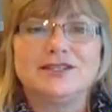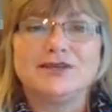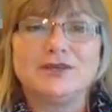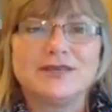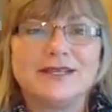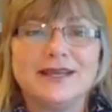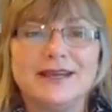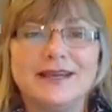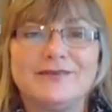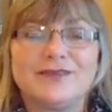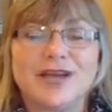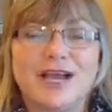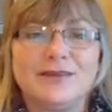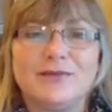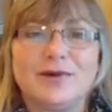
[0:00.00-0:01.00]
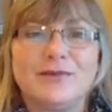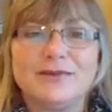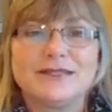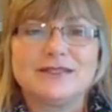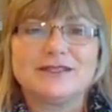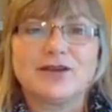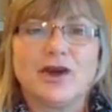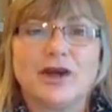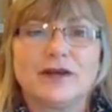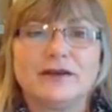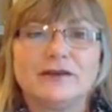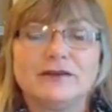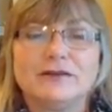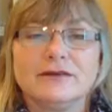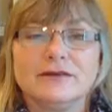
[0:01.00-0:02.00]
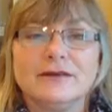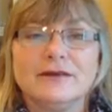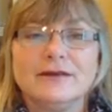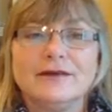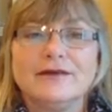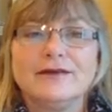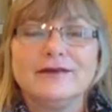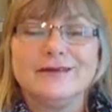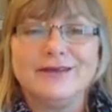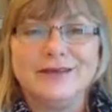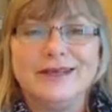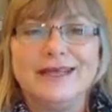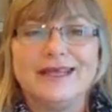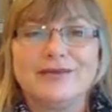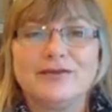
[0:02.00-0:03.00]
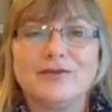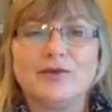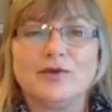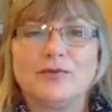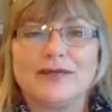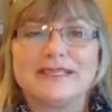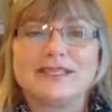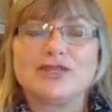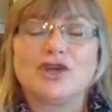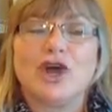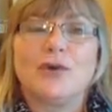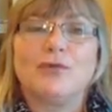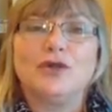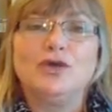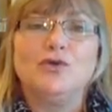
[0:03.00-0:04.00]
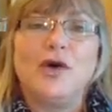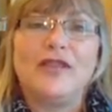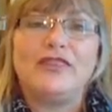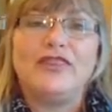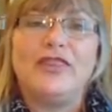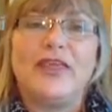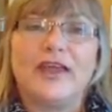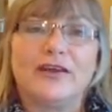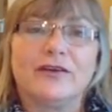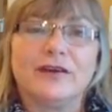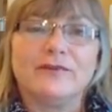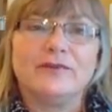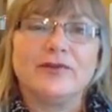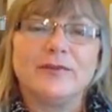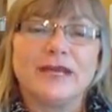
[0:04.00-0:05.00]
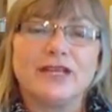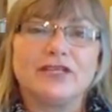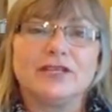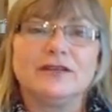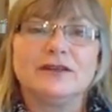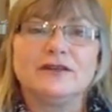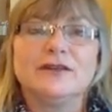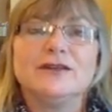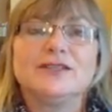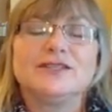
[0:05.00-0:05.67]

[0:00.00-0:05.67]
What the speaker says: Did you notice I didn't even talk about a business card? You can give them your business card, but you want their information.